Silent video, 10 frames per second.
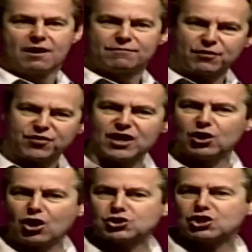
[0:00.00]
The
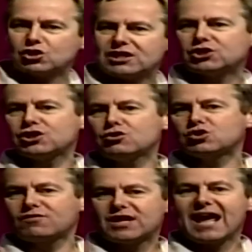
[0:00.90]
theological
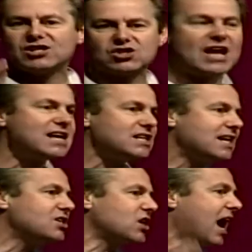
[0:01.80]
issues of the next 10
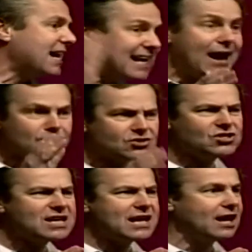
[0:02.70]
years, I
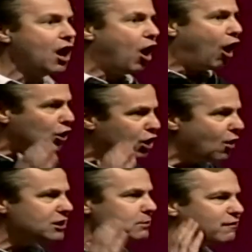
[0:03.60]
guarantee it, are
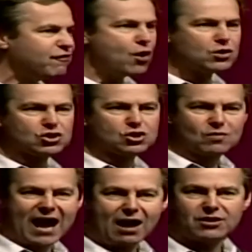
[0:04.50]
going to be focused
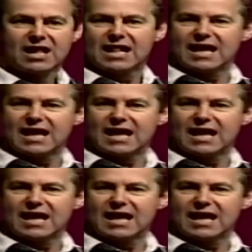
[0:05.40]
around,